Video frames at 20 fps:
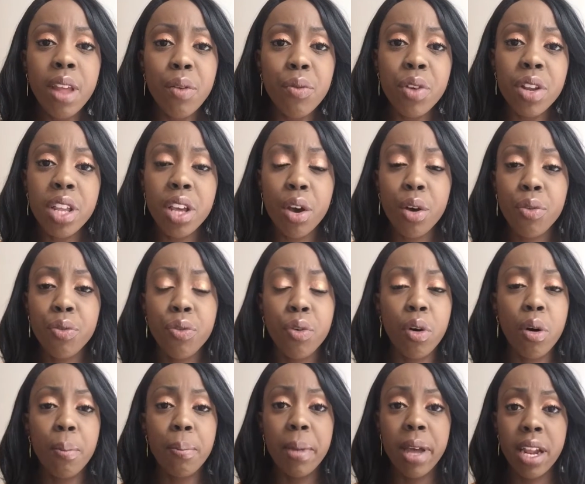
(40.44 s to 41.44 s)
video
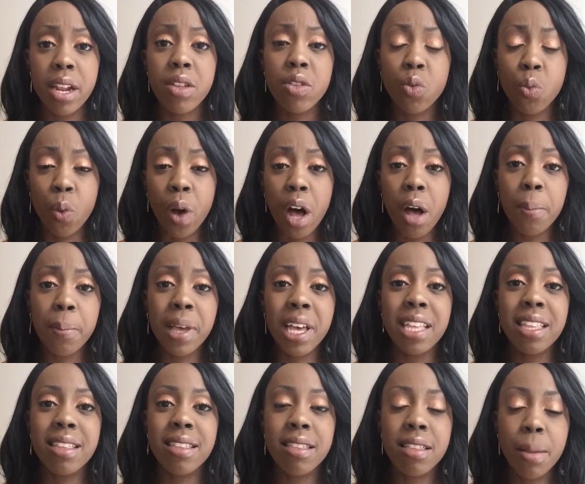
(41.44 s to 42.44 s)
for men as well,
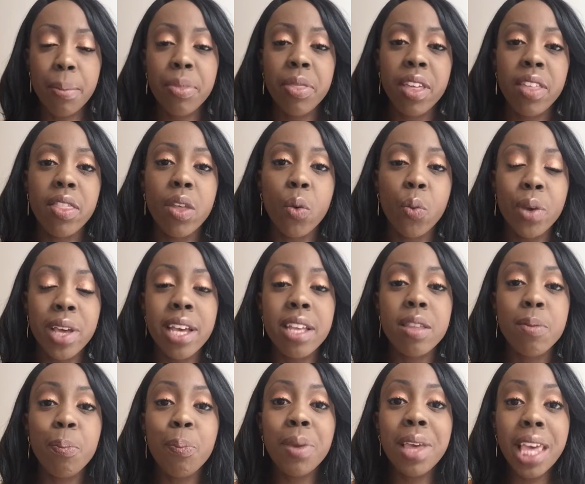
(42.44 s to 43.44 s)
because it's something that we
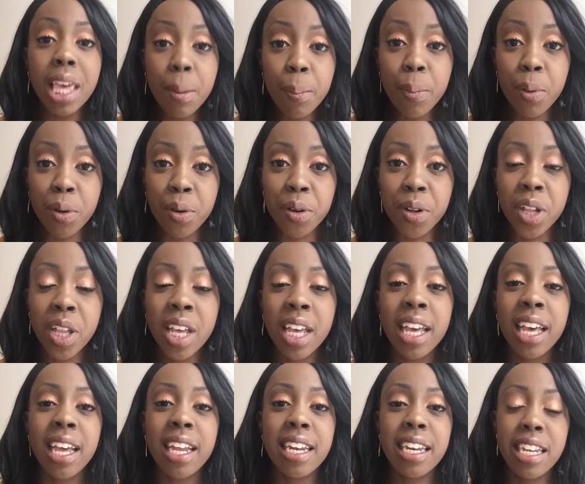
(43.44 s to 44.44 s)
as people
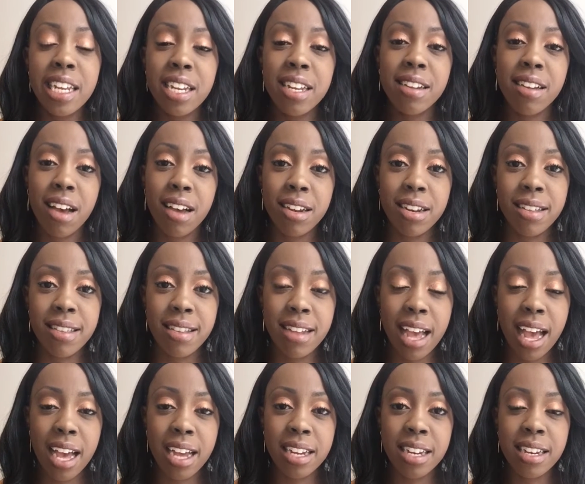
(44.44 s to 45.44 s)
need to
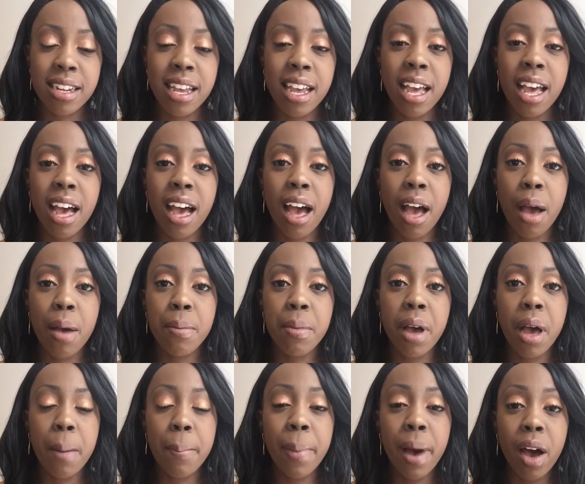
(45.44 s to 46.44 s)
understand
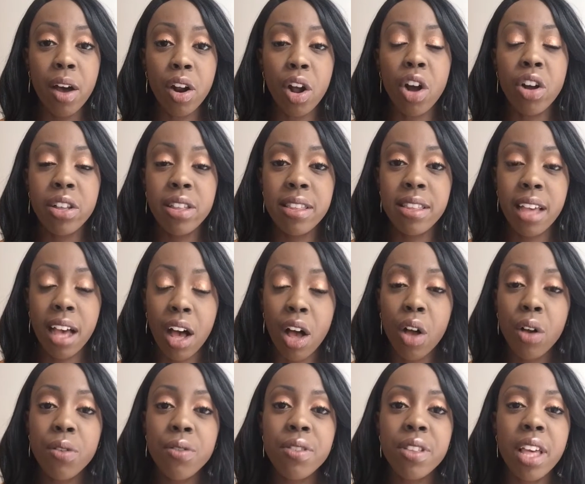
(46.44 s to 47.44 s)
about
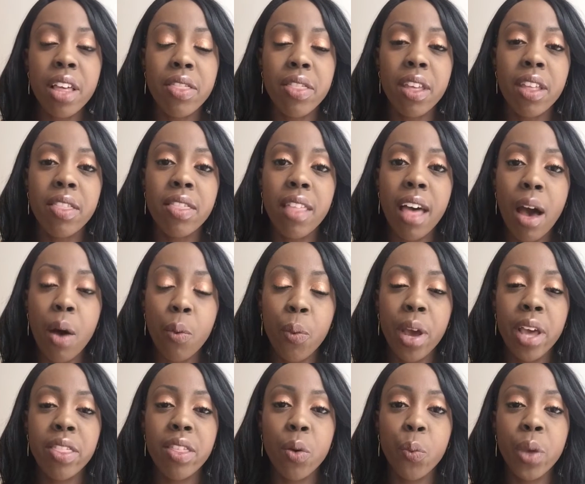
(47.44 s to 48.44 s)
ourselves, and then that
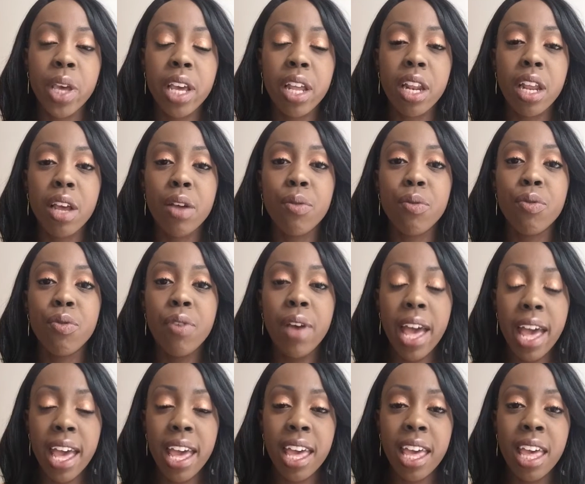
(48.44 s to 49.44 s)
way that we can
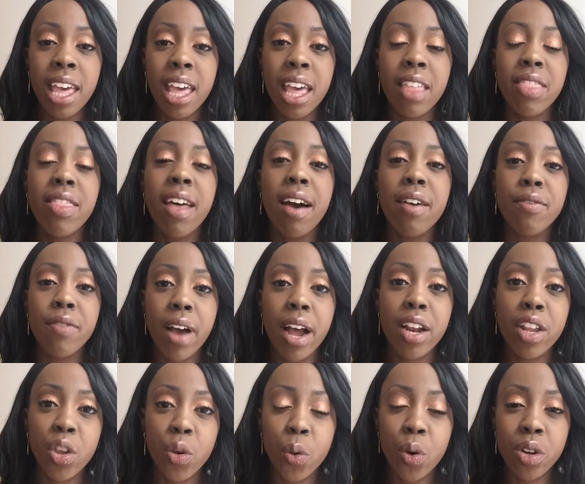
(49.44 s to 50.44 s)
convey that
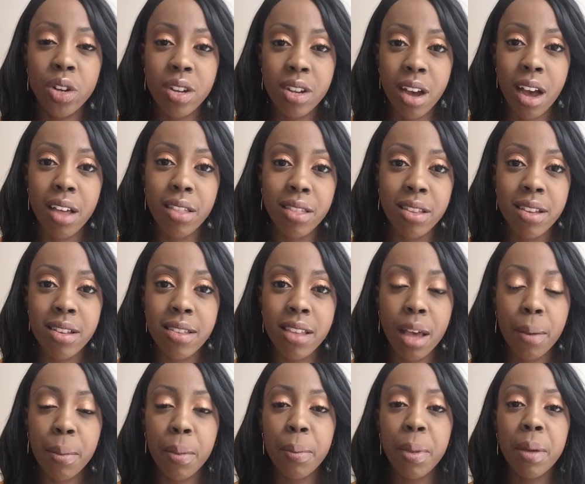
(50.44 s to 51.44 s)
value onto others.
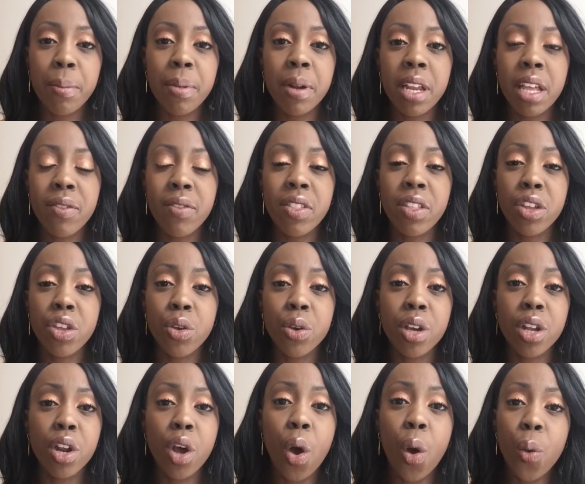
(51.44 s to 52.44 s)
I'm a big believer that you
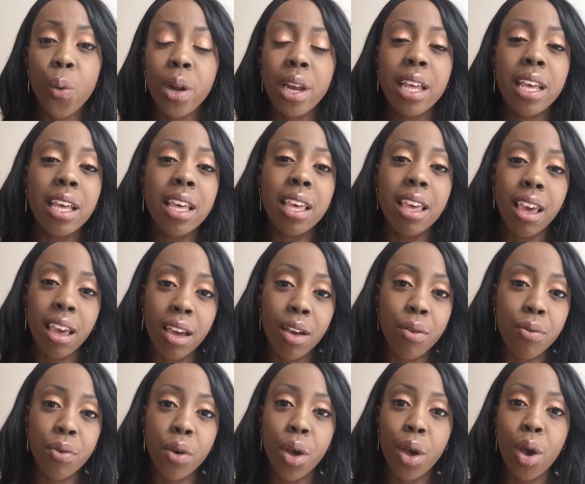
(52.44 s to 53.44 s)
can only
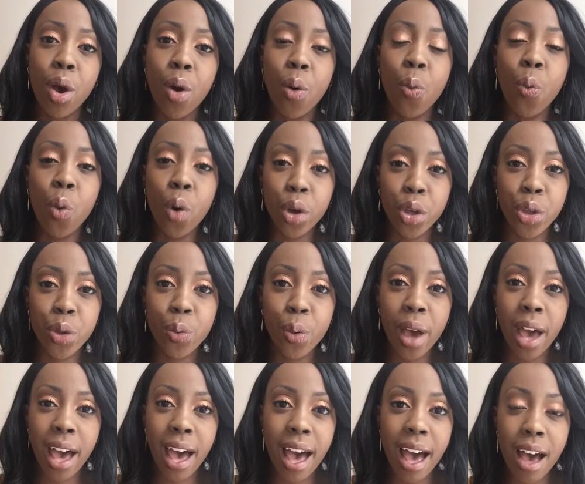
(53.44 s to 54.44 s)
give what you
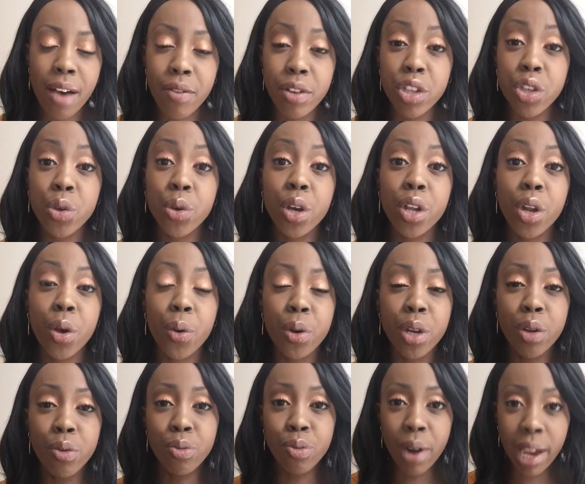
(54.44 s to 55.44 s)
have, and you can
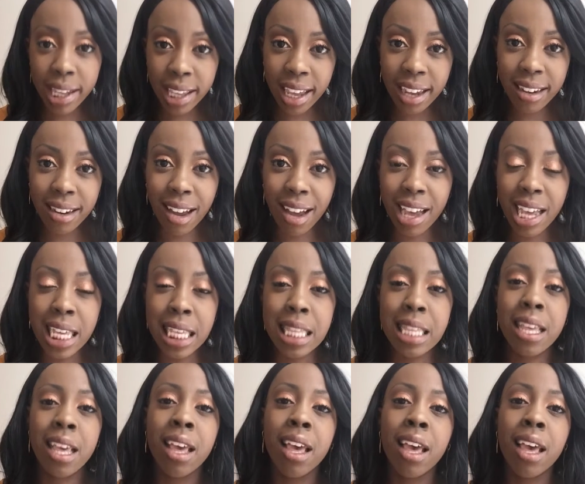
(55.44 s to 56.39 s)
only recognize